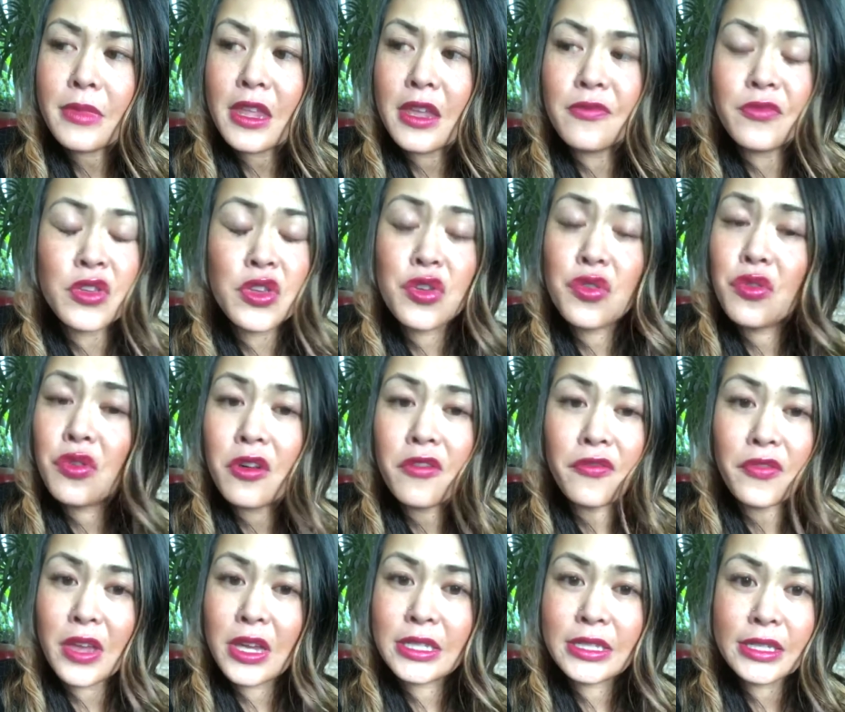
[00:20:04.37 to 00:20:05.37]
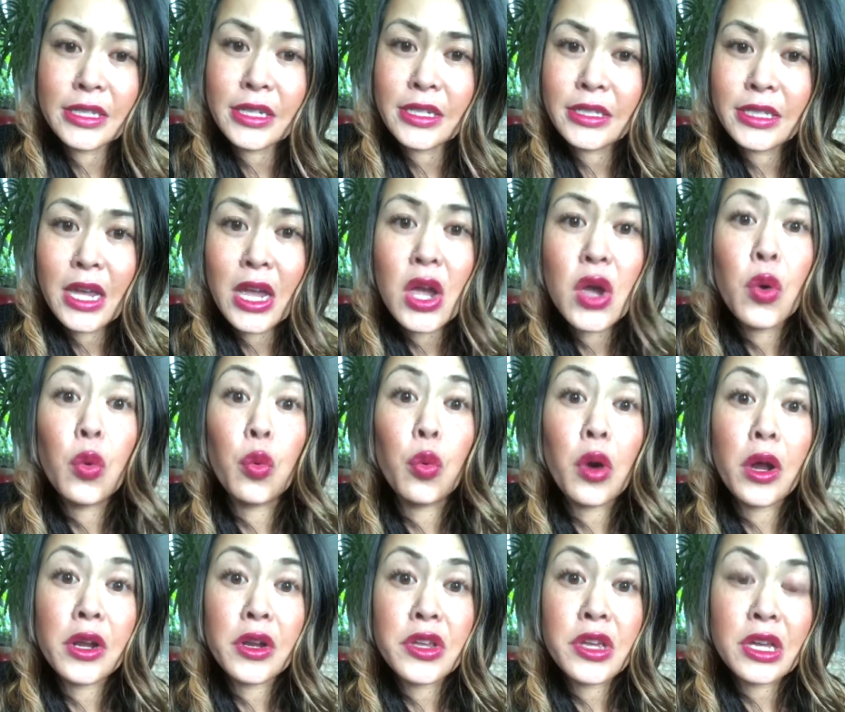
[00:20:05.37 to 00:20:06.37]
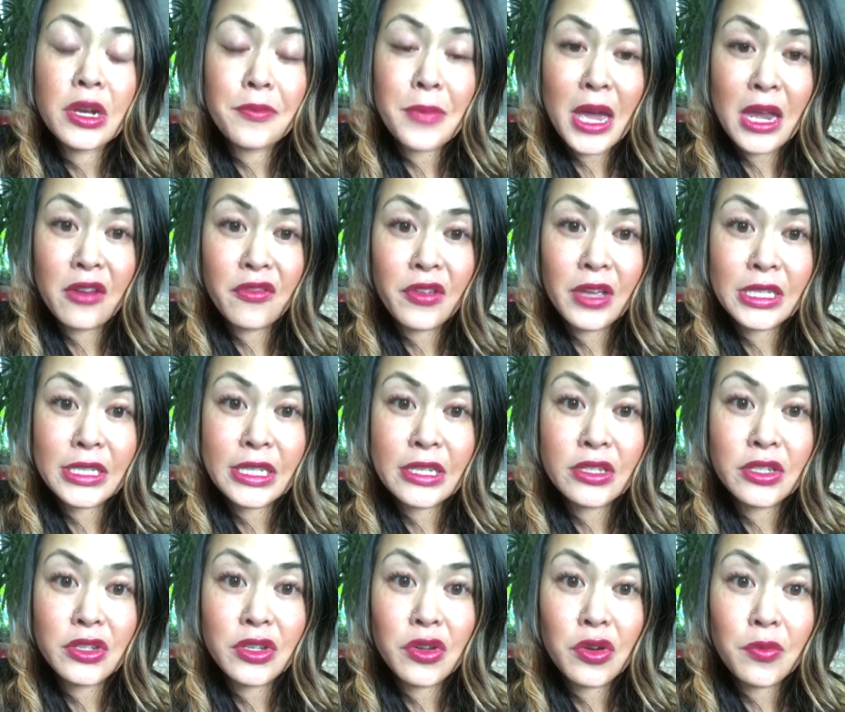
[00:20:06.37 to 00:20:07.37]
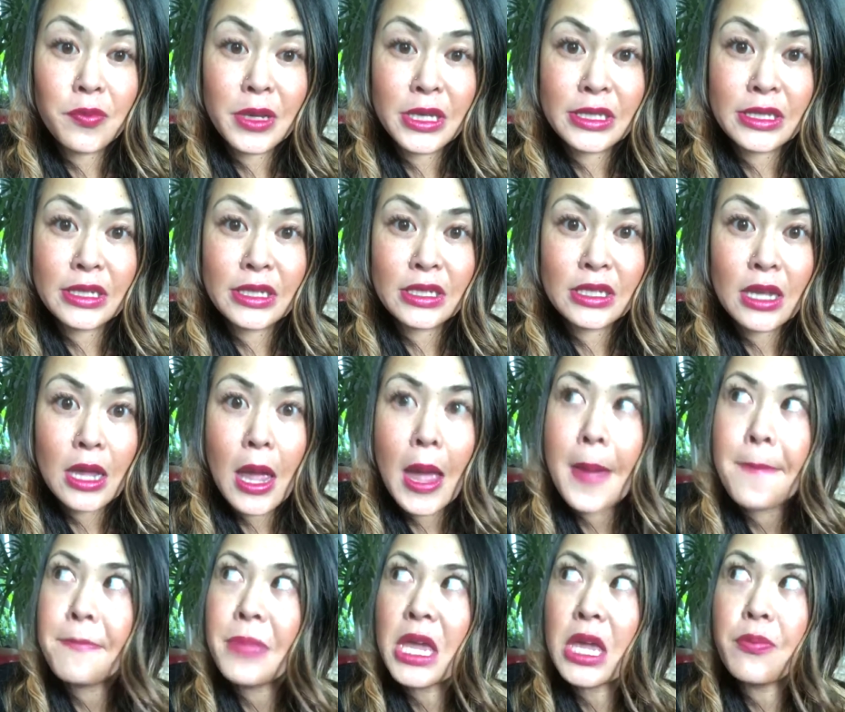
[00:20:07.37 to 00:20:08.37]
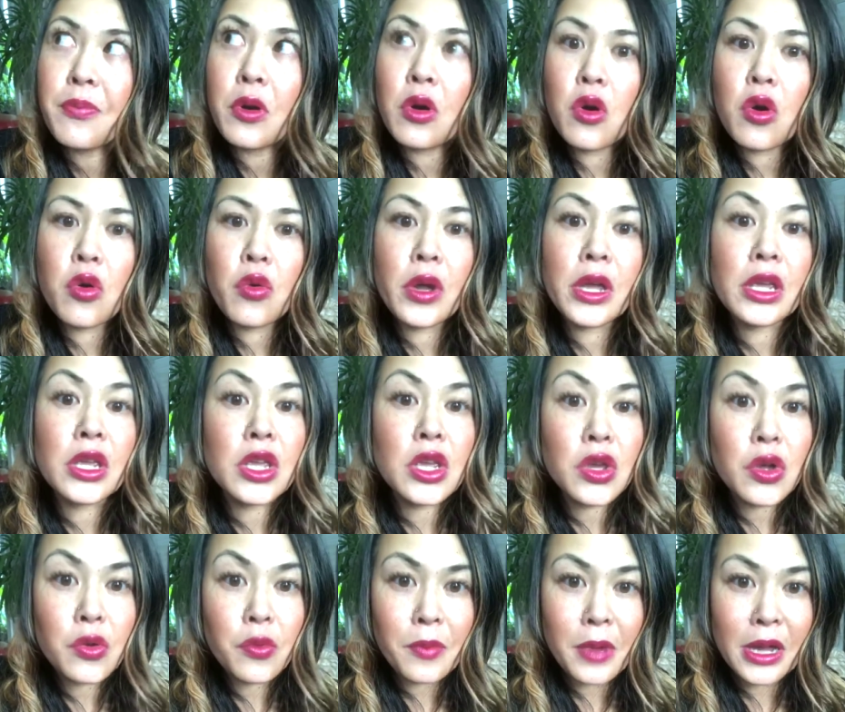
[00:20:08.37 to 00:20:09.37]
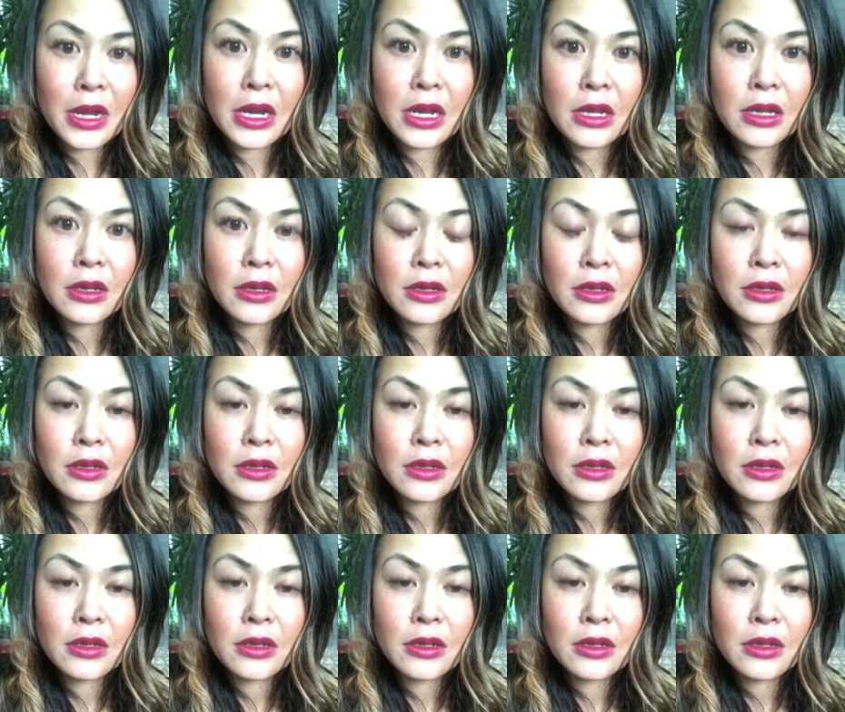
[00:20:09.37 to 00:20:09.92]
If you don't face this, what are you going to manifest into your business? People owing you money.